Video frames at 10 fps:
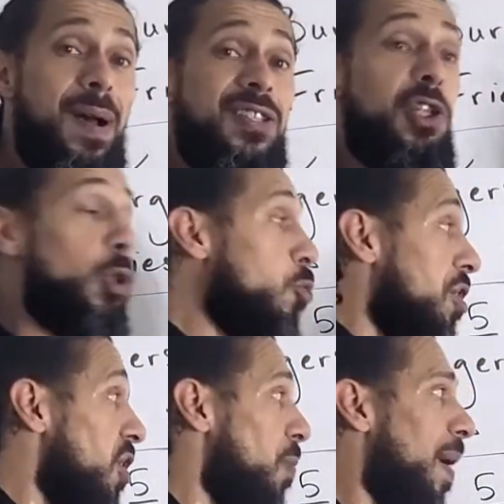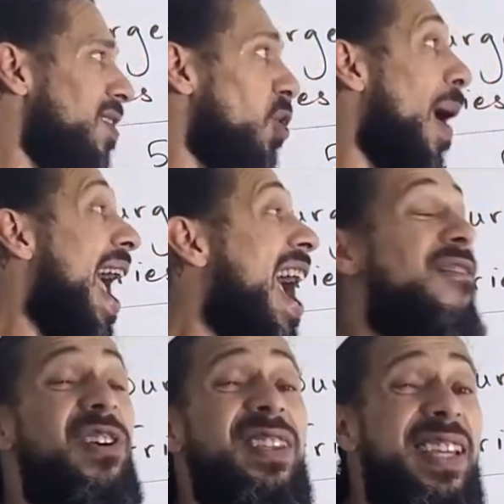solution space. So
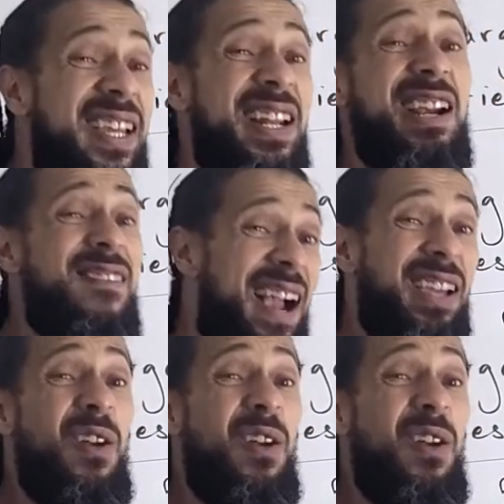everything in here I can